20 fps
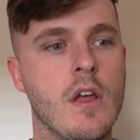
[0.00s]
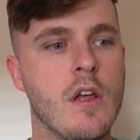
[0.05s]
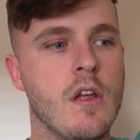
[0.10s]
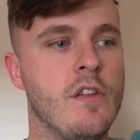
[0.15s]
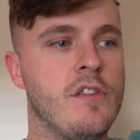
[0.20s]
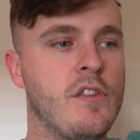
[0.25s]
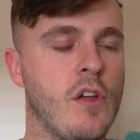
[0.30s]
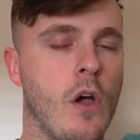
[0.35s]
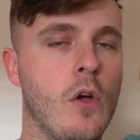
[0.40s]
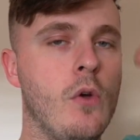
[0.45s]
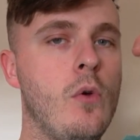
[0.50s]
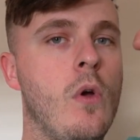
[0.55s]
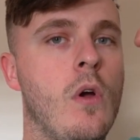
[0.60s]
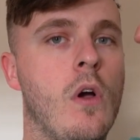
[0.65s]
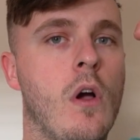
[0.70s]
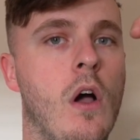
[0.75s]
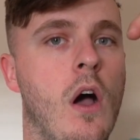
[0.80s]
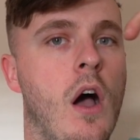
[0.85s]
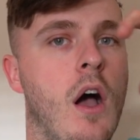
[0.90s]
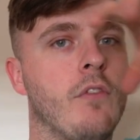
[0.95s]
So
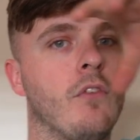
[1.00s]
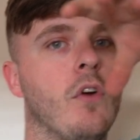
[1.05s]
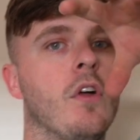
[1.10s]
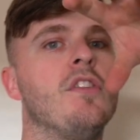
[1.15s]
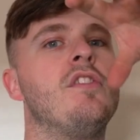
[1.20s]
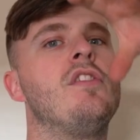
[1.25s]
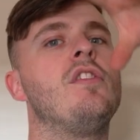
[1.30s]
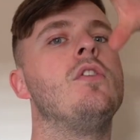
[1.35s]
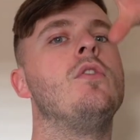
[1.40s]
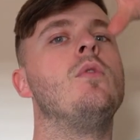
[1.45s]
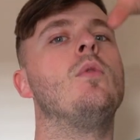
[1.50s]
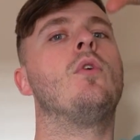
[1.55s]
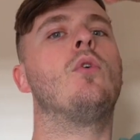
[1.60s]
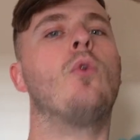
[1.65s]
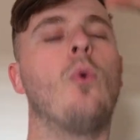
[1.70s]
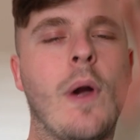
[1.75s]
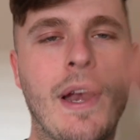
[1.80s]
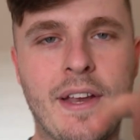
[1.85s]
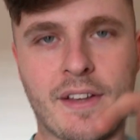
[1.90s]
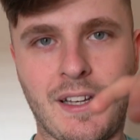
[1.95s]
I've gone to
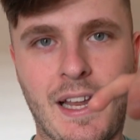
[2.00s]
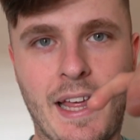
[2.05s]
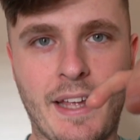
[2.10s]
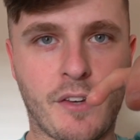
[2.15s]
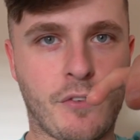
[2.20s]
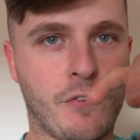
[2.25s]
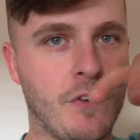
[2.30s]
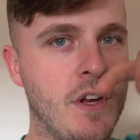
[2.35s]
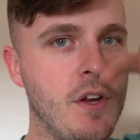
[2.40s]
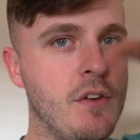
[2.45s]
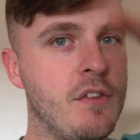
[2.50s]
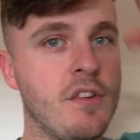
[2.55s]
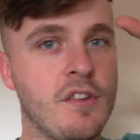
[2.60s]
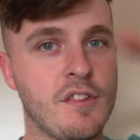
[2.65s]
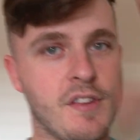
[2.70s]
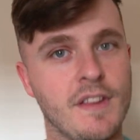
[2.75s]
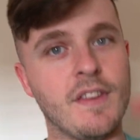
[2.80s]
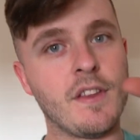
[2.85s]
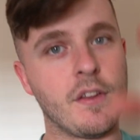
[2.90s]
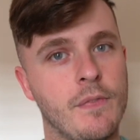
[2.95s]
great lengths for you to
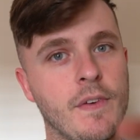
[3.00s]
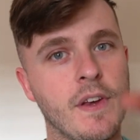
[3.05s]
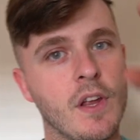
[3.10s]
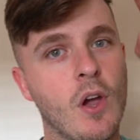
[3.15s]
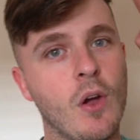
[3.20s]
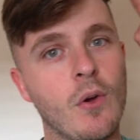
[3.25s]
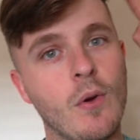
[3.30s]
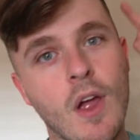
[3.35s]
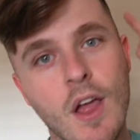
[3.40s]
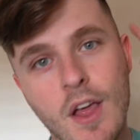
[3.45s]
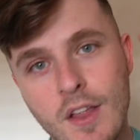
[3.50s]
see this video